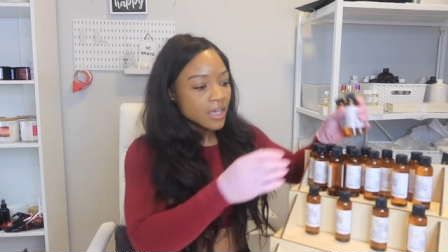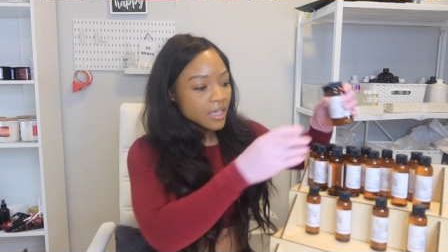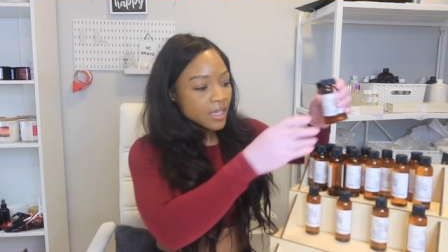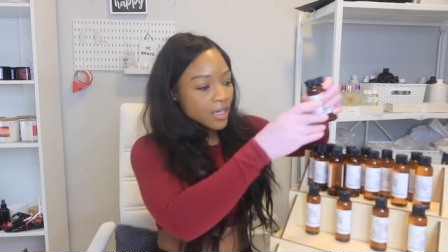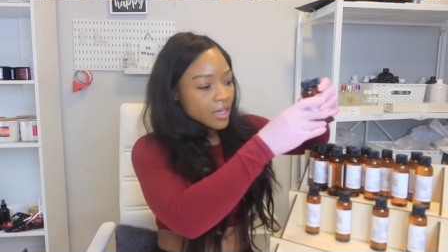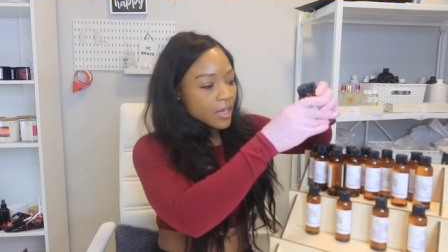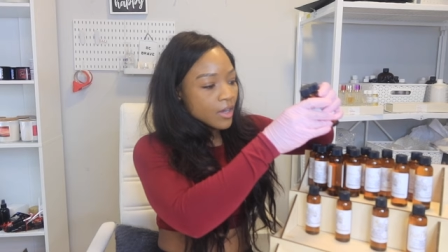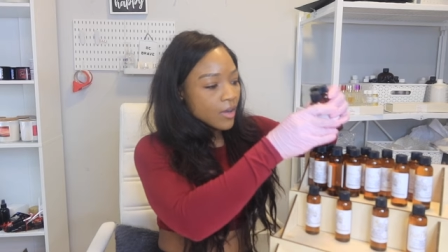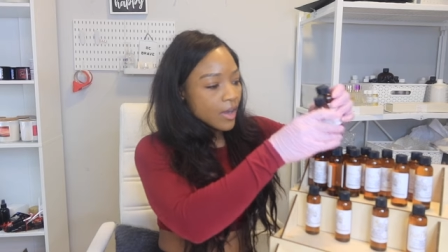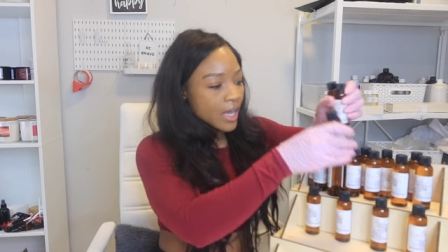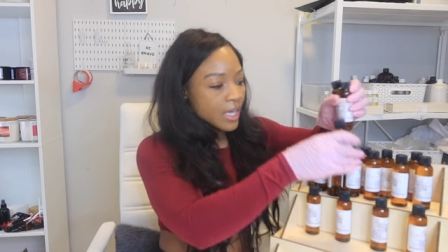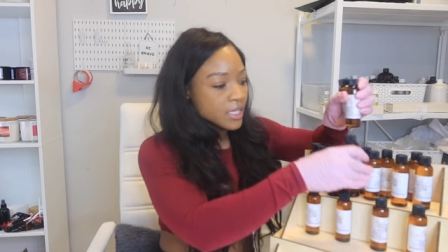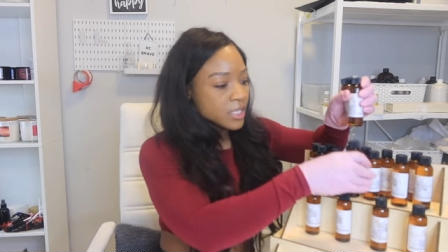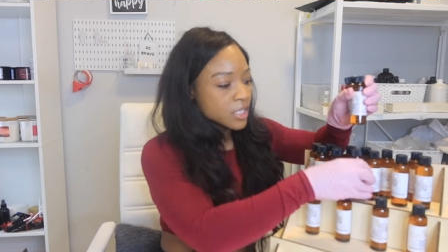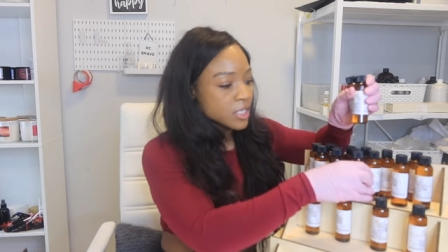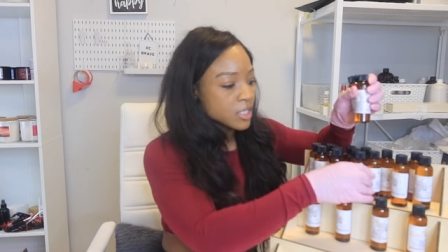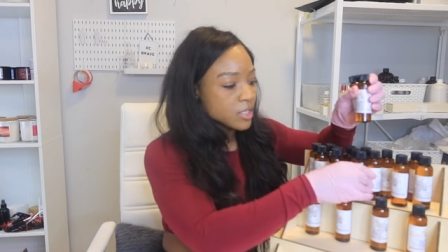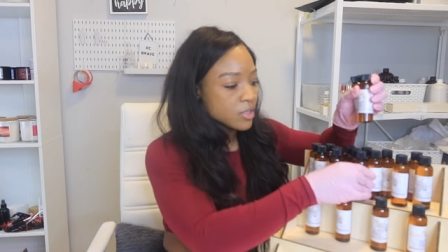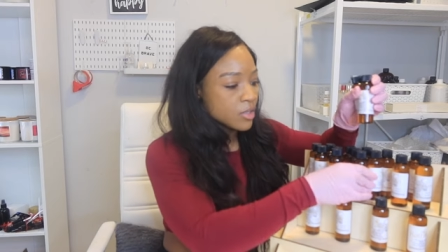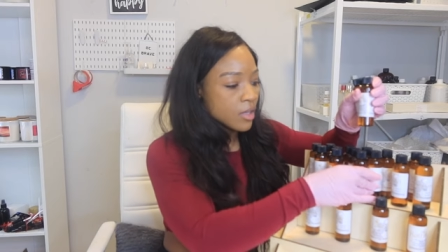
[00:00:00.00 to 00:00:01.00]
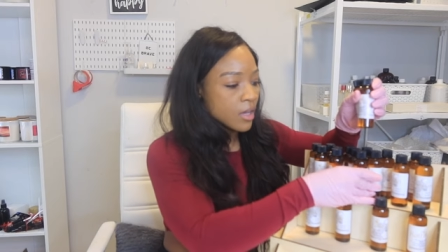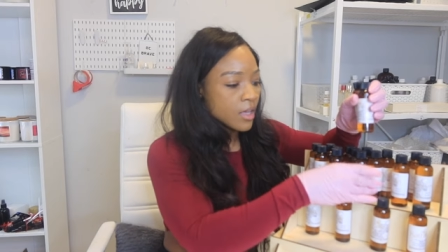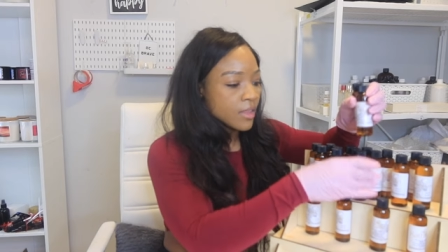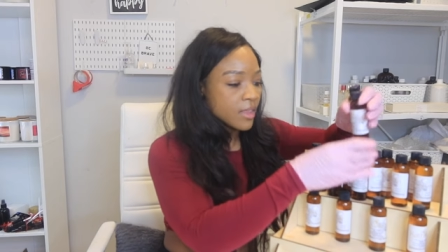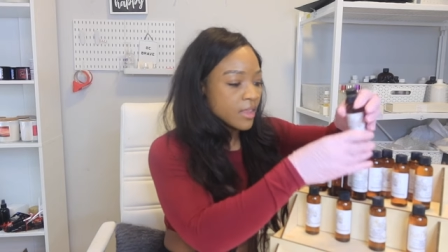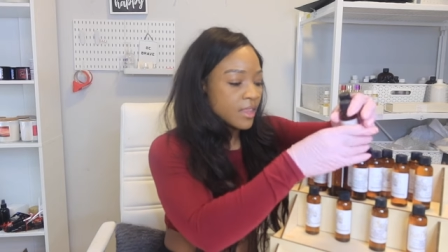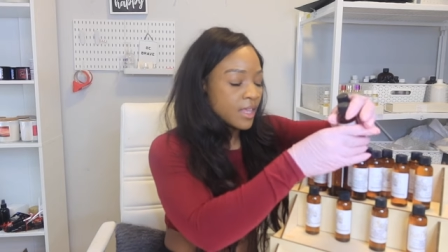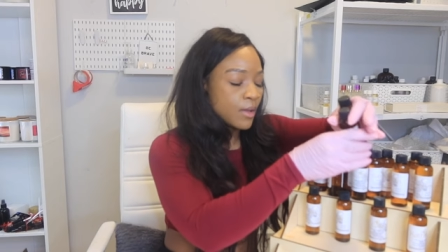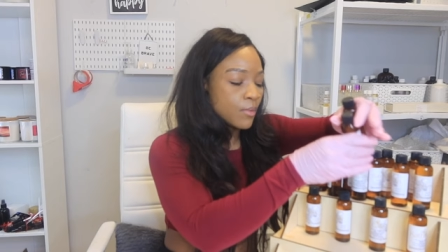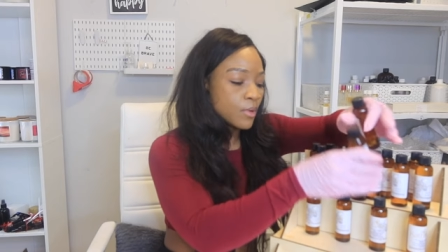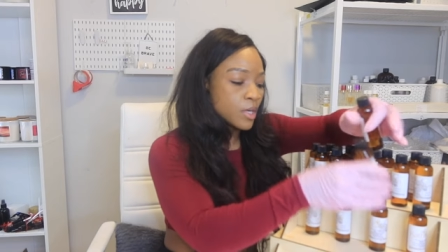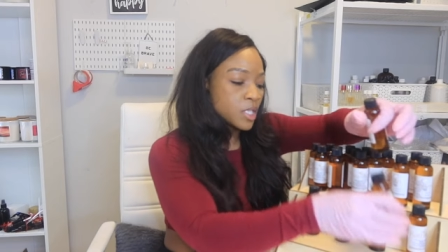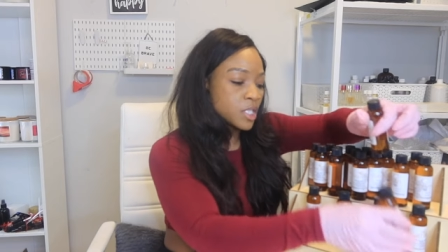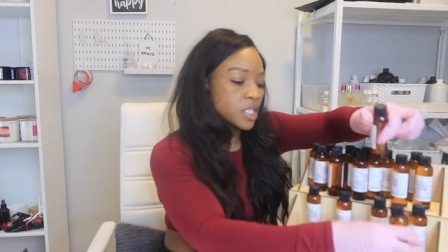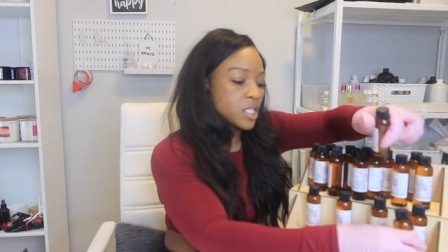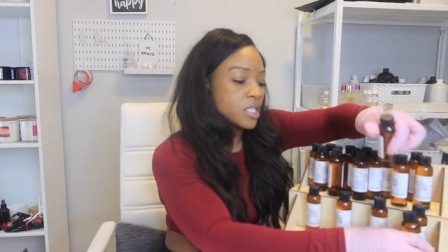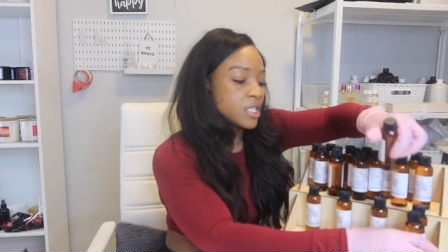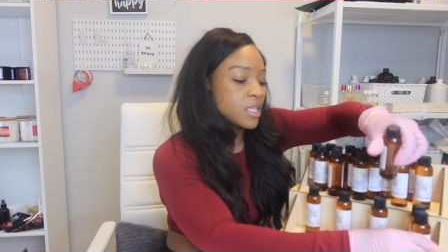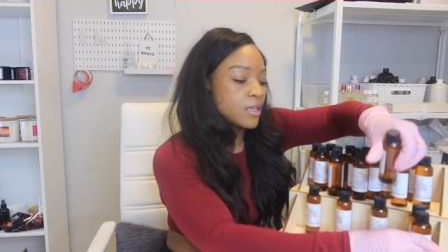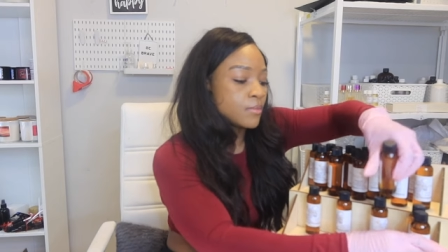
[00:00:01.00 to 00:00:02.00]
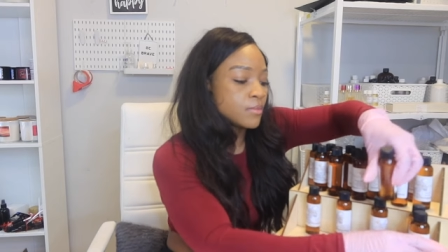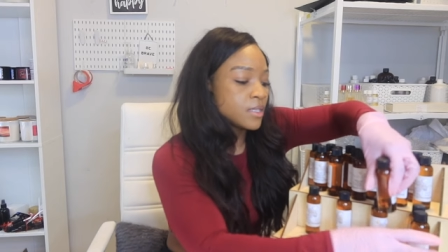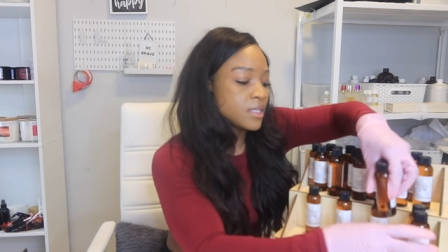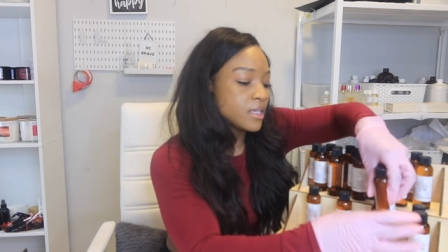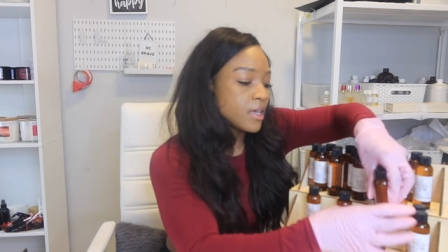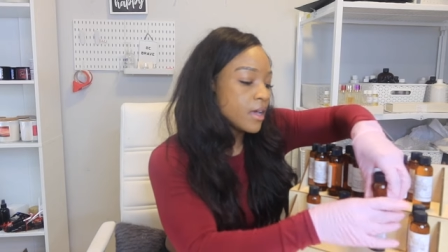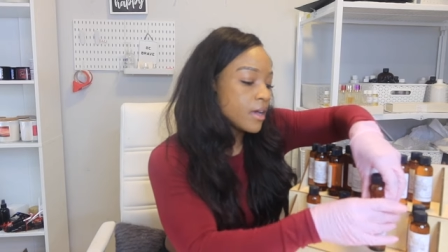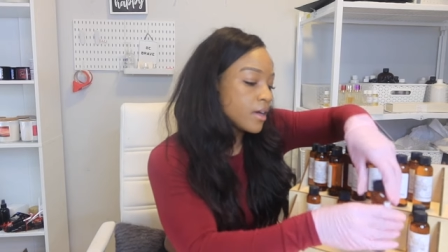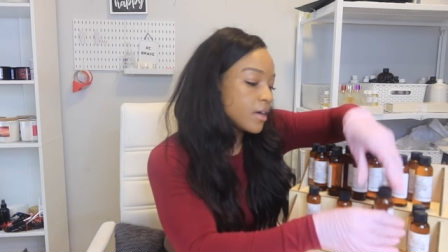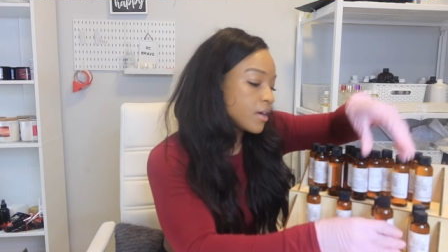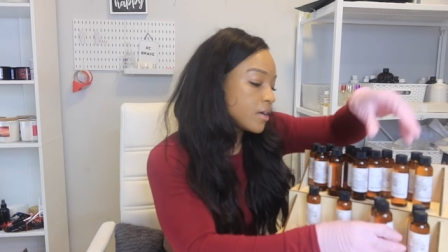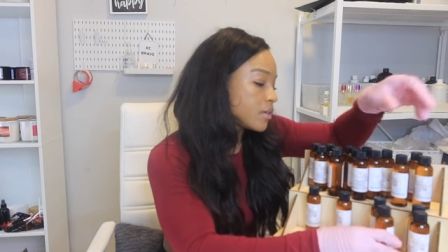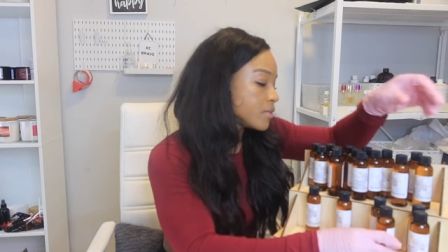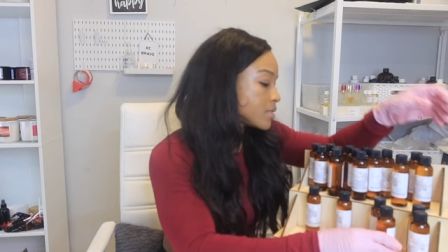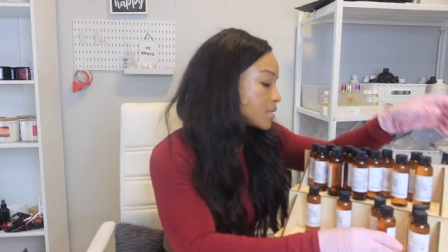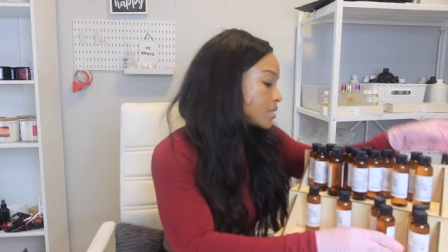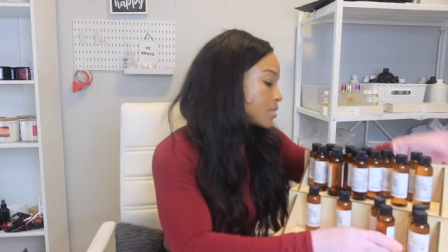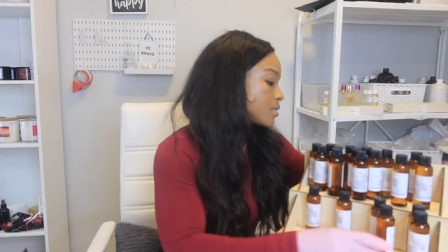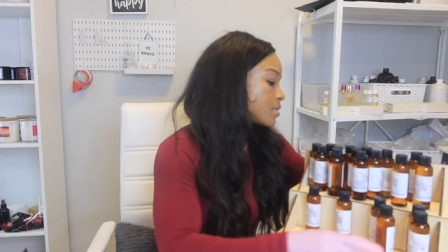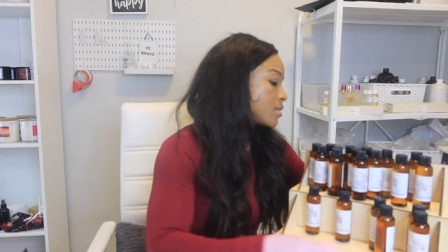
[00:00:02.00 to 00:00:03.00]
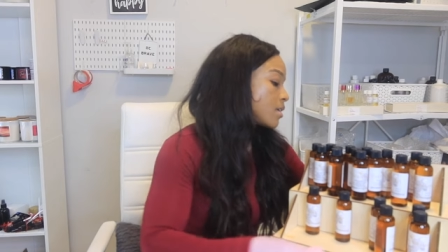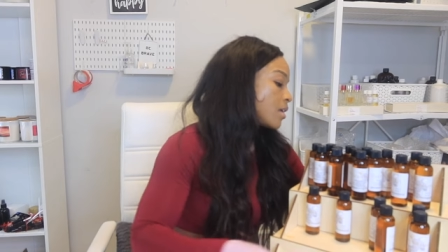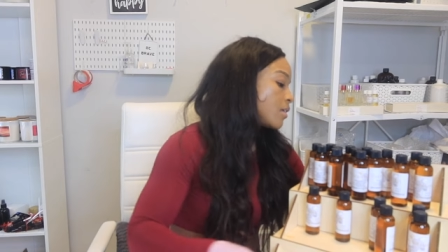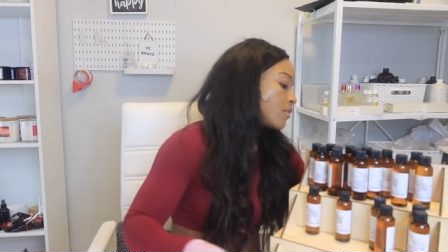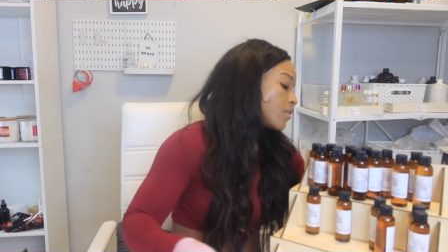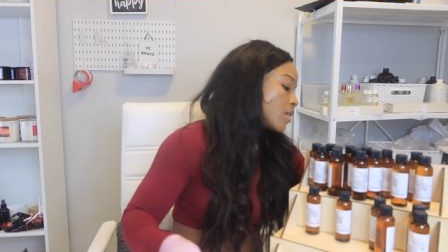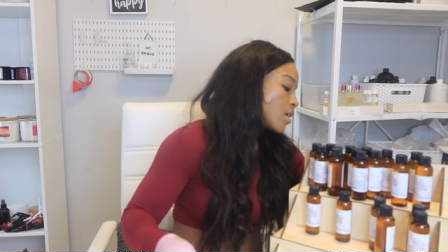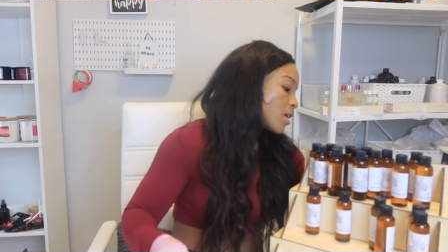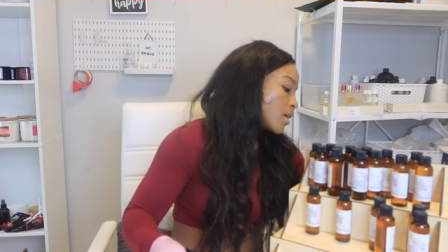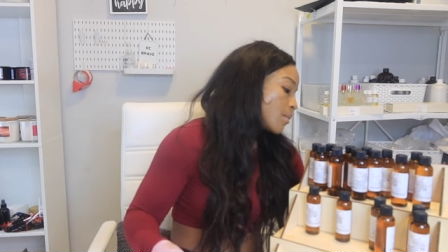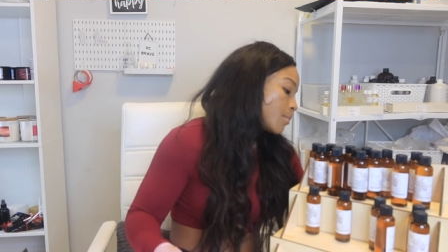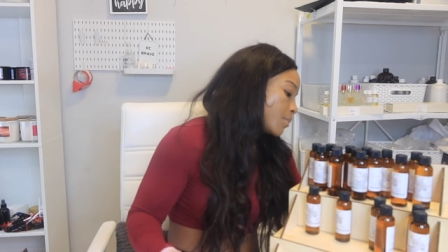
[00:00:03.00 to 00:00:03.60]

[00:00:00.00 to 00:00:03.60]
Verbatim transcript: You know, I just thought that they were just themselves and stuff.